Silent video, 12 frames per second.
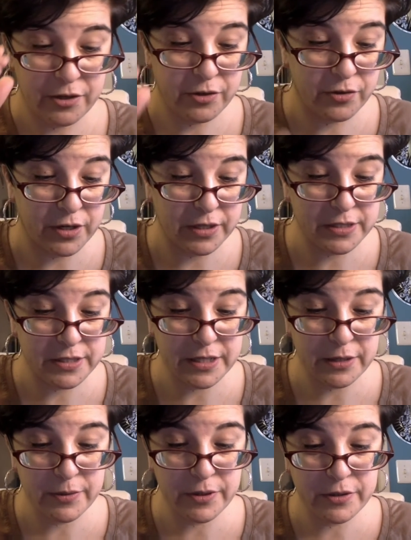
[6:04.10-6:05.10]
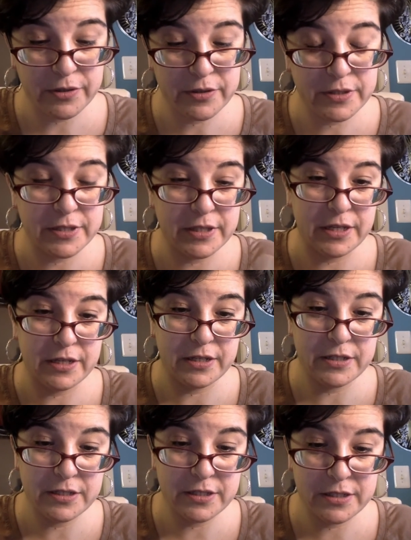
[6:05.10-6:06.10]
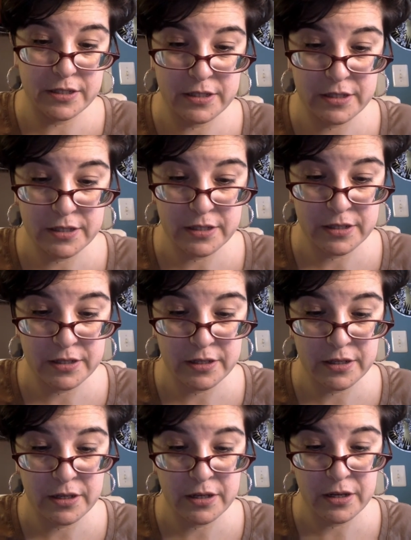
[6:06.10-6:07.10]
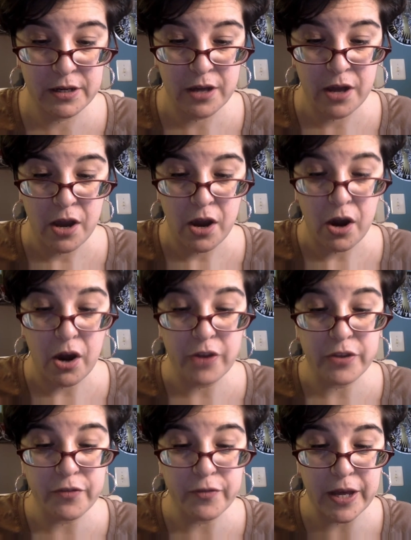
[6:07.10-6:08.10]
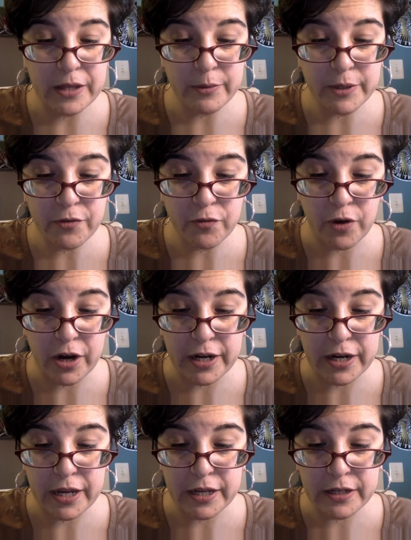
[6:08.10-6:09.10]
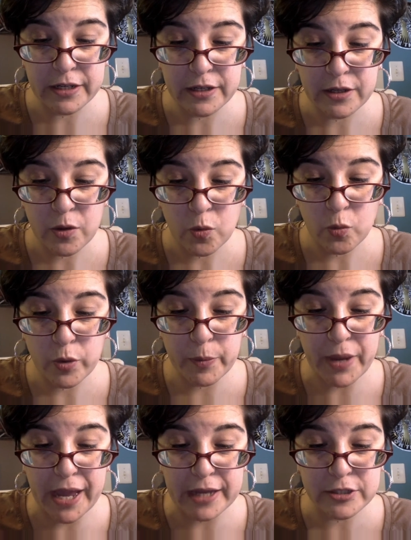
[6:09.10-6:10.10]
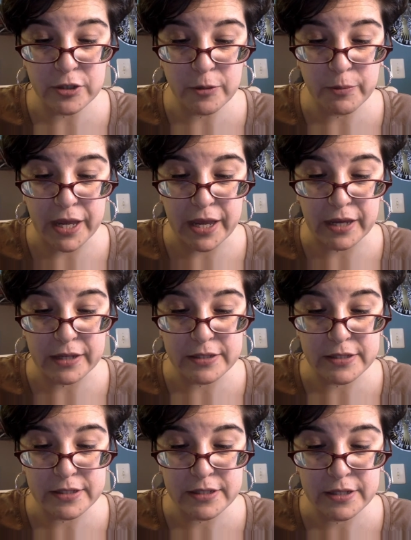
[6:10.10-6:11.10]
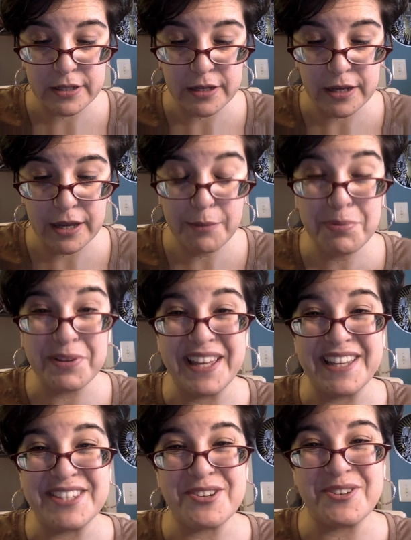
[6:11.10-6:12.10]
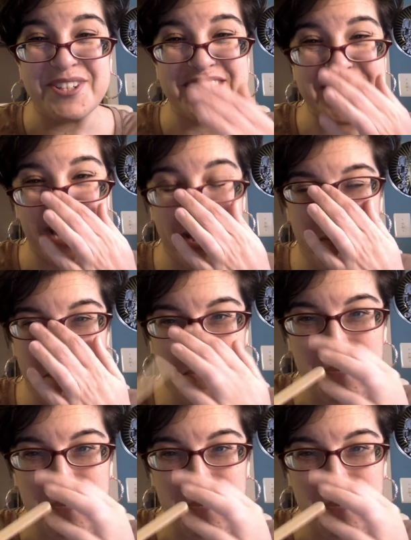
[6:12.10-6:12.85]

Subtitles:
Your non sequitur says, on the following Friday, we packed our bags and planned our escape.